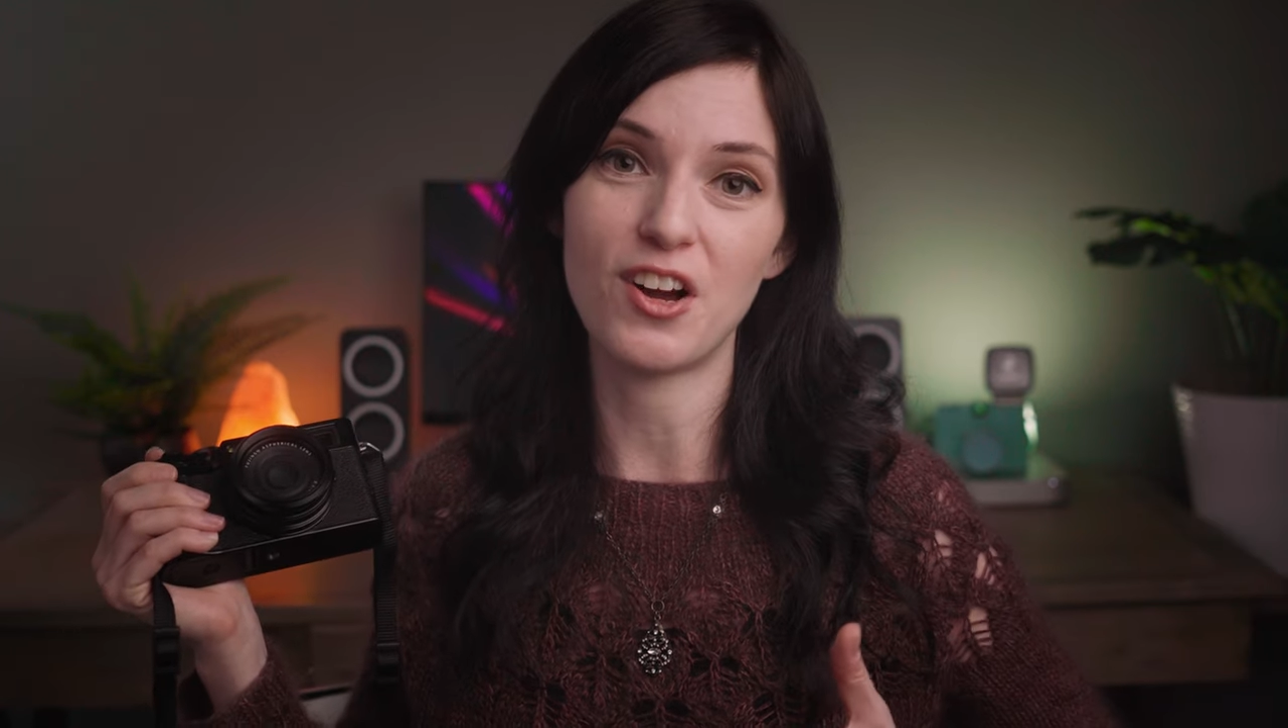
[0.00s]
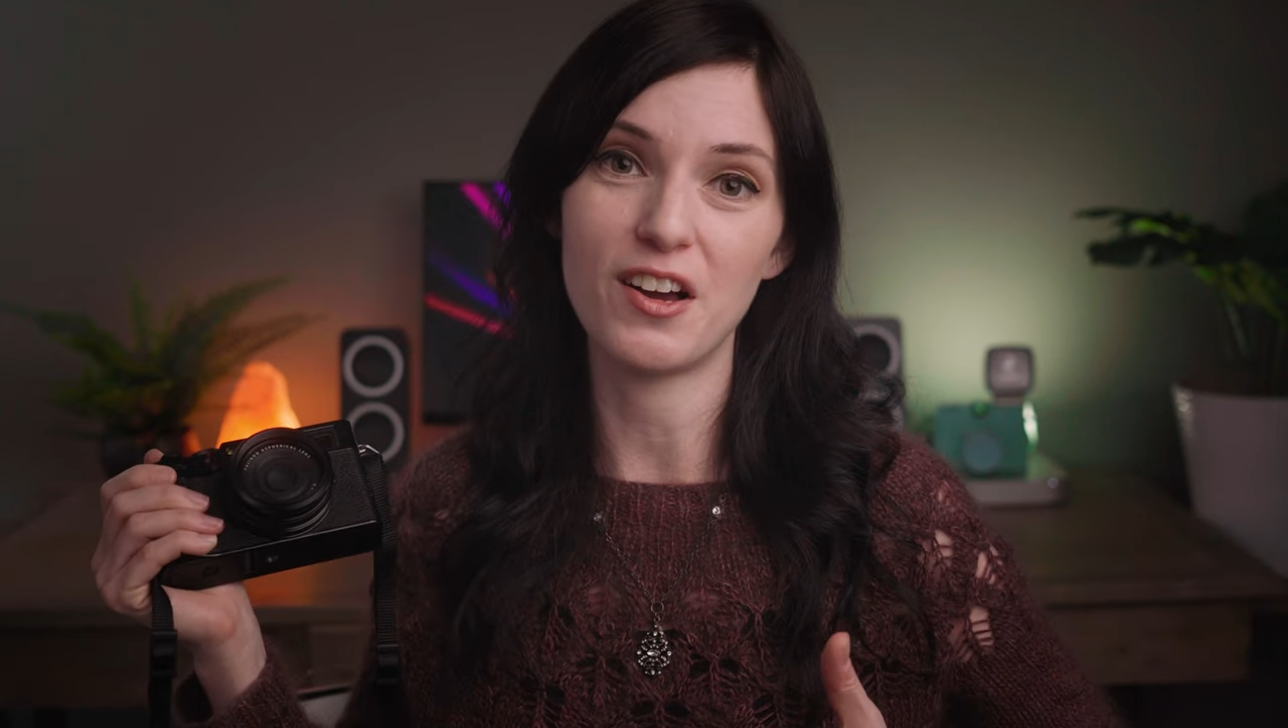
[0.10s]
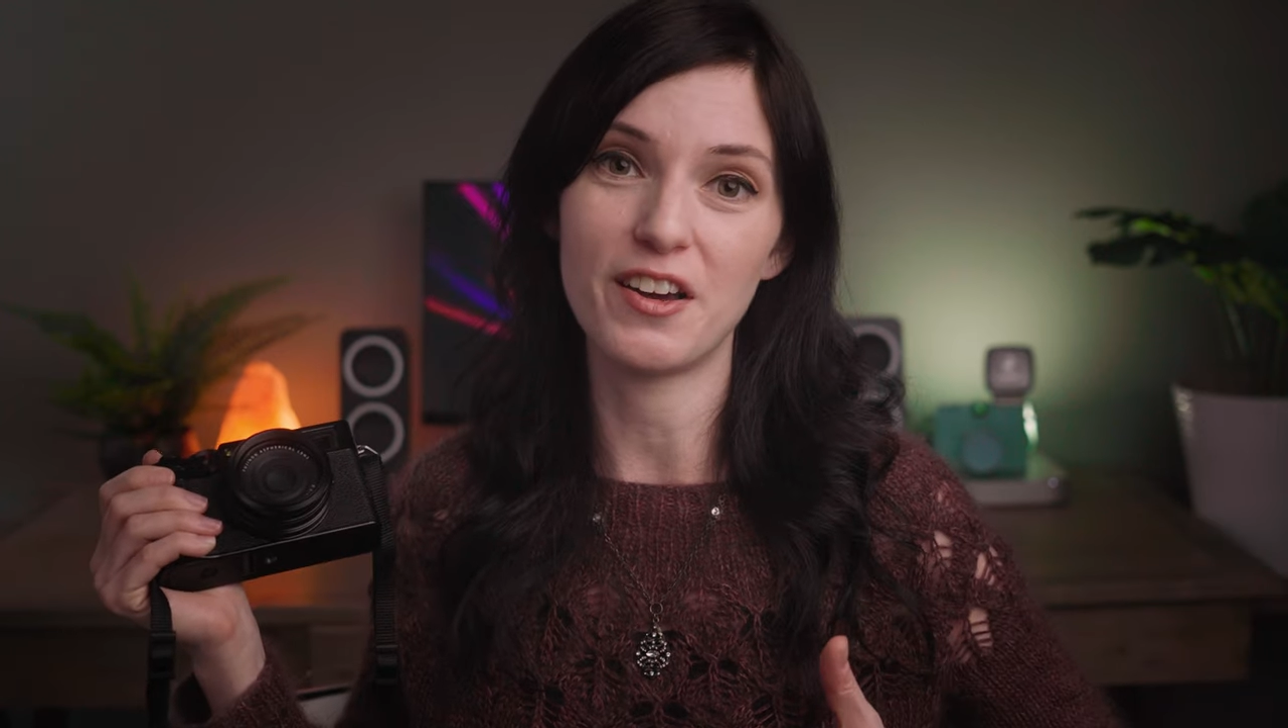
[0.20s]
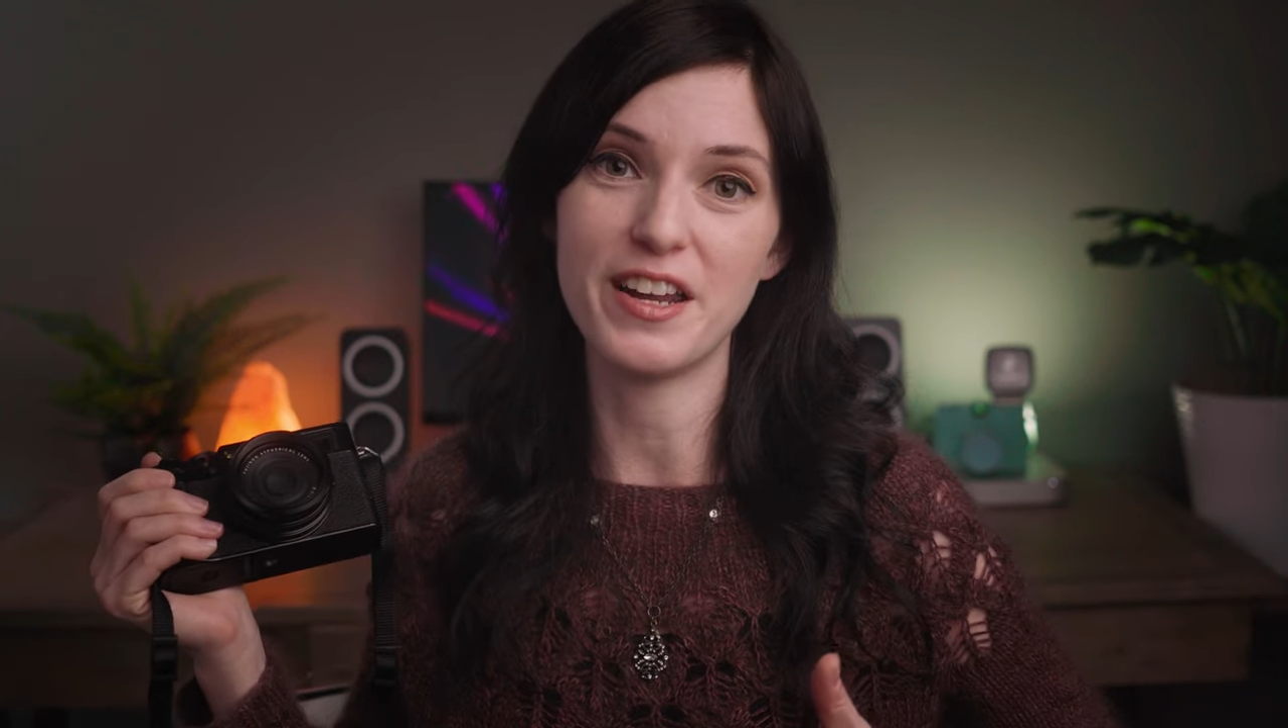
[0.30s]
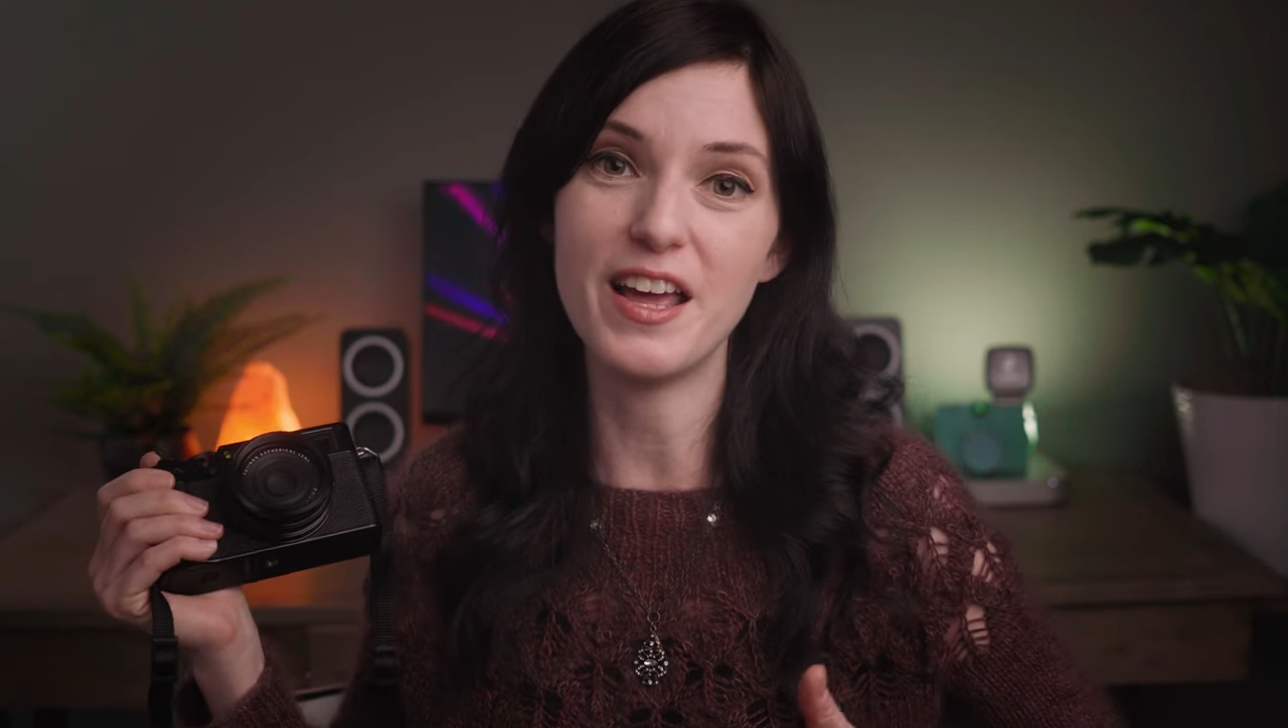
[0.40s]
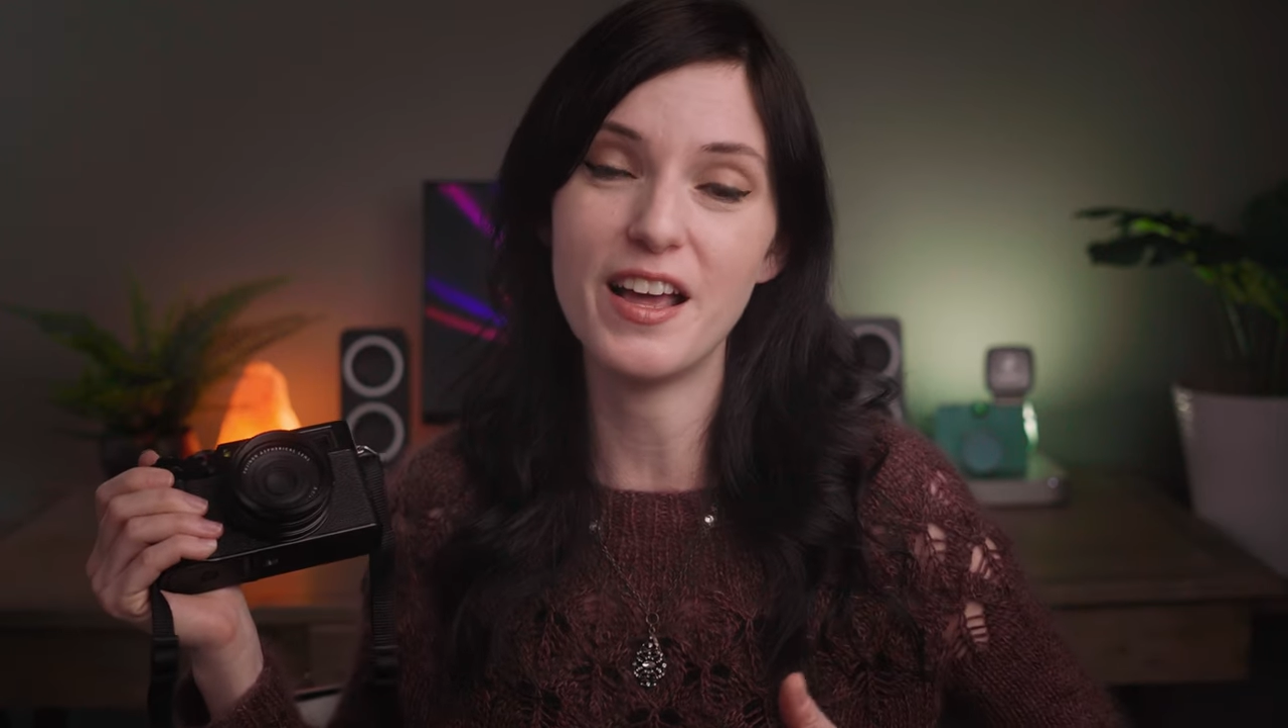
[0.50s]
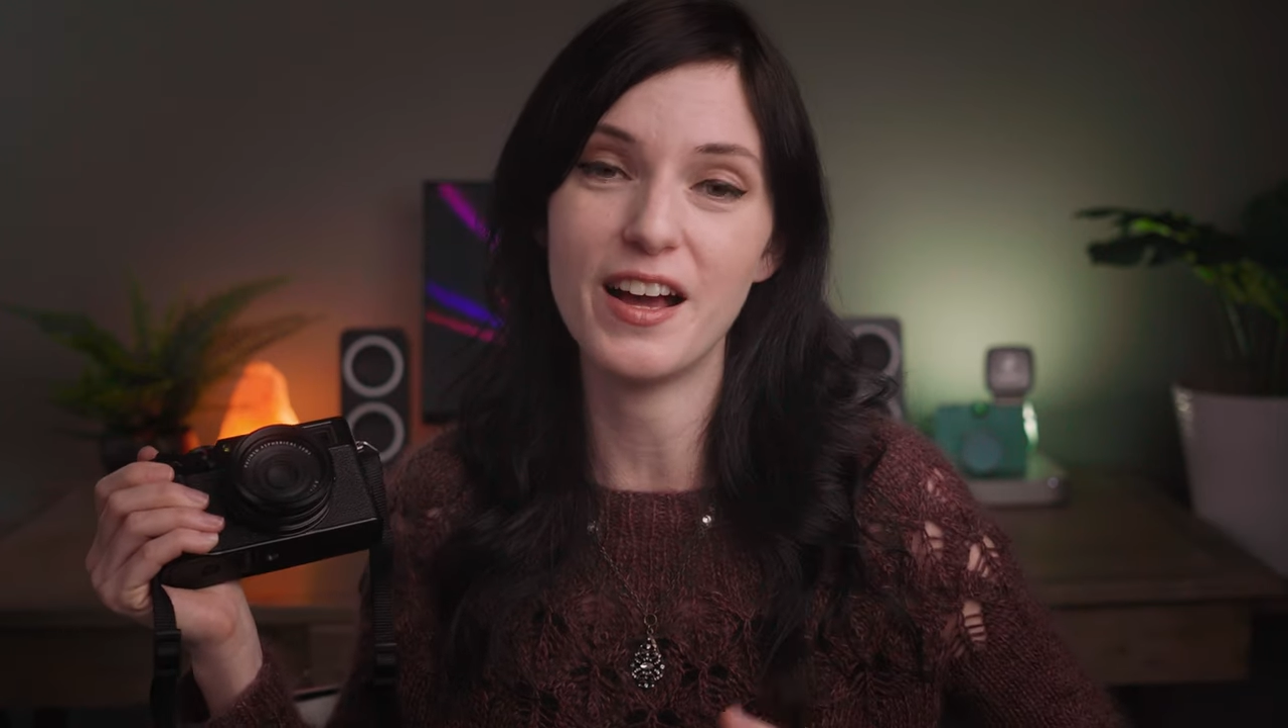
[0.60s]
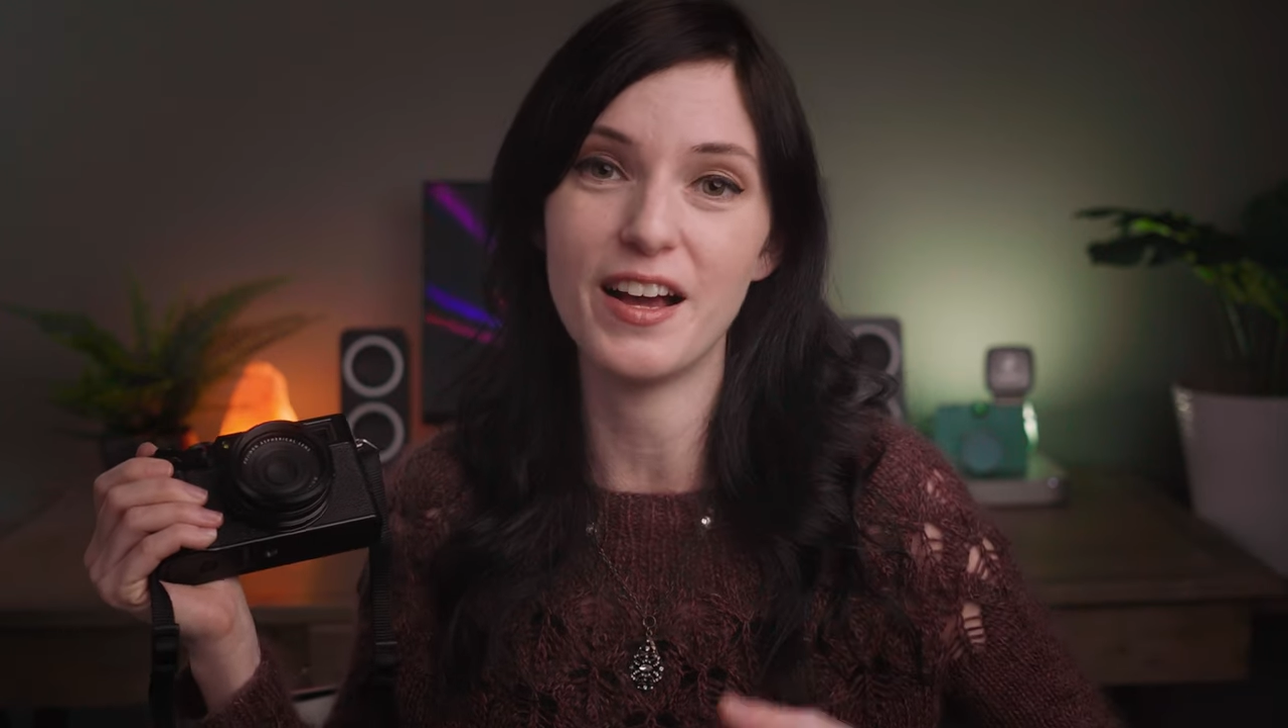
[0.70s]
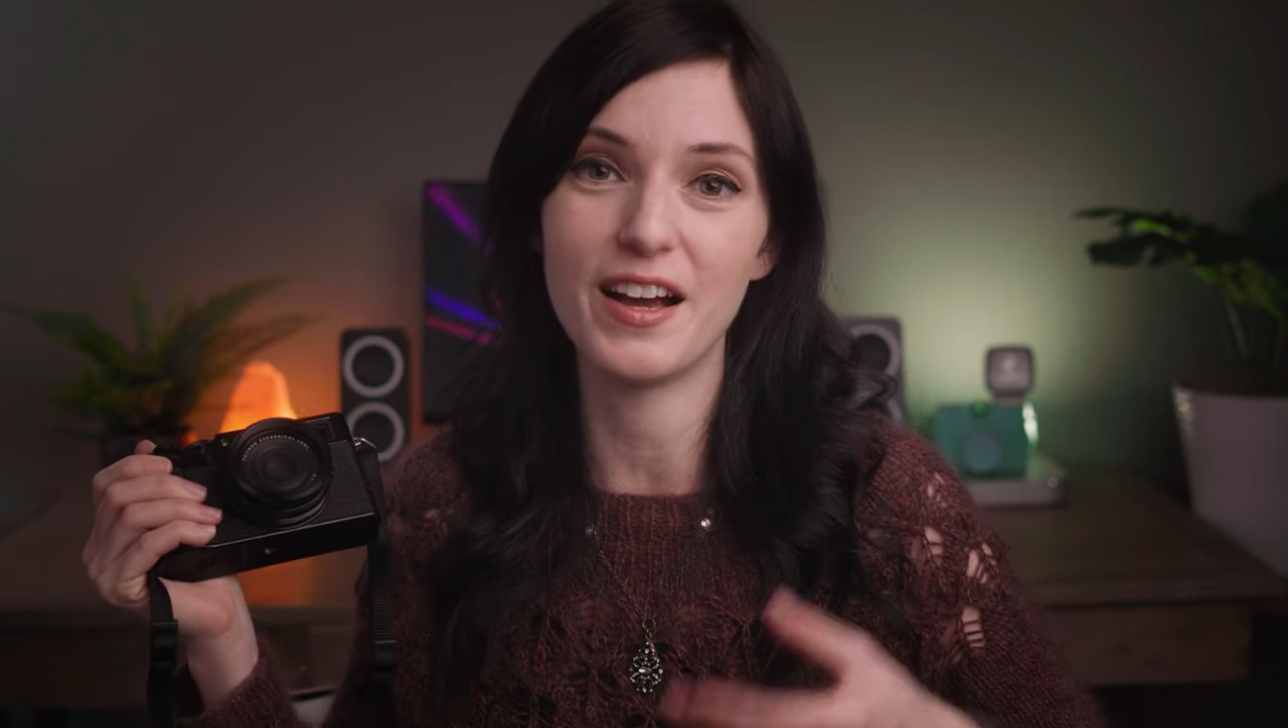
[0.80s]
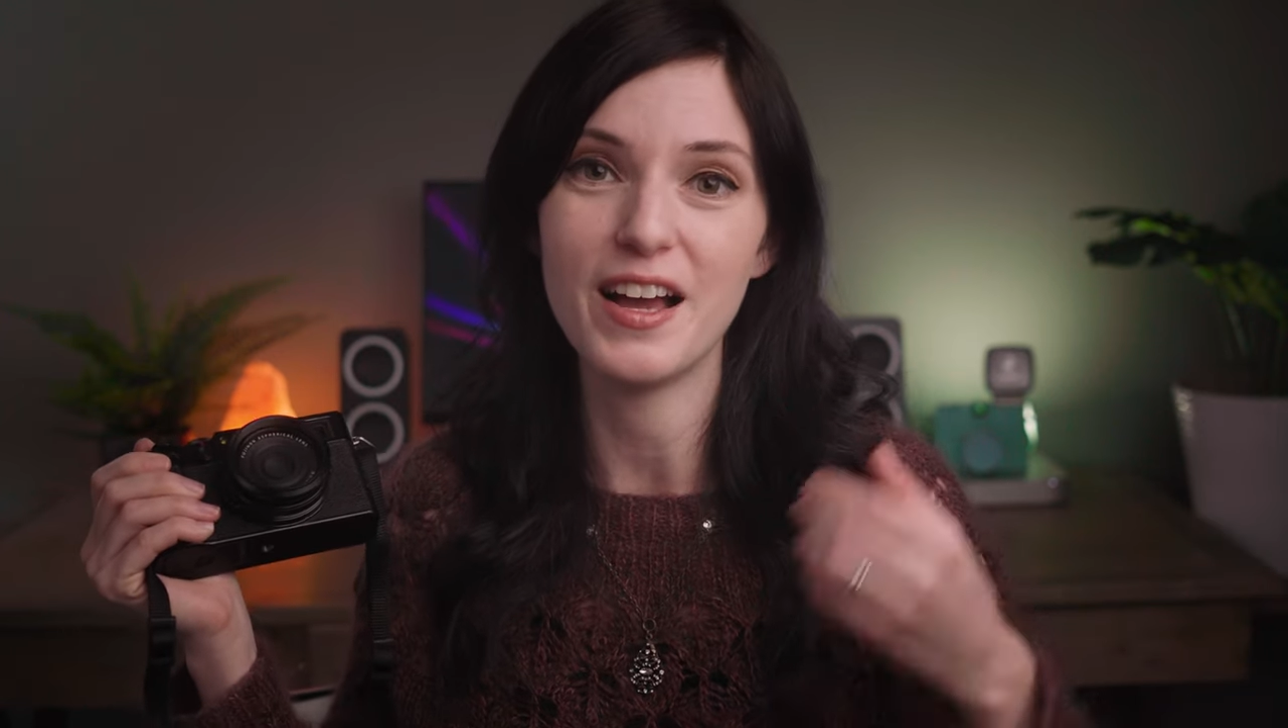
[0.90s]
on
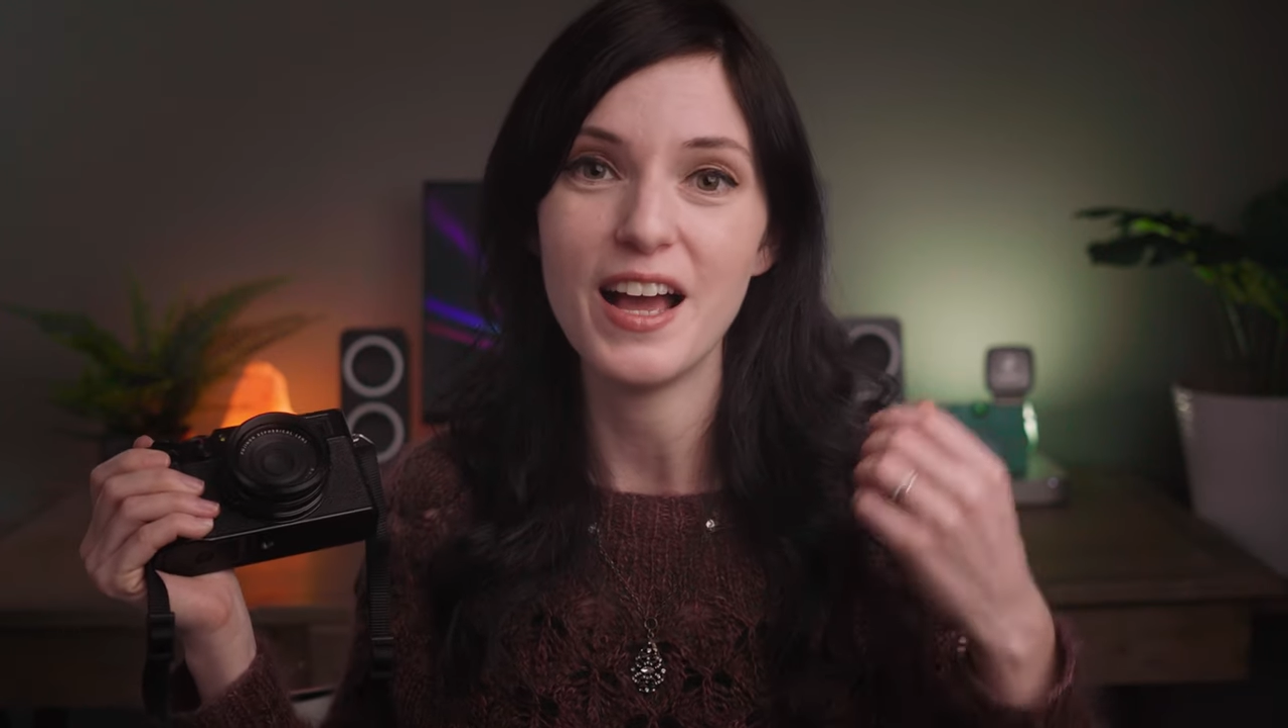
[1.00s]
a,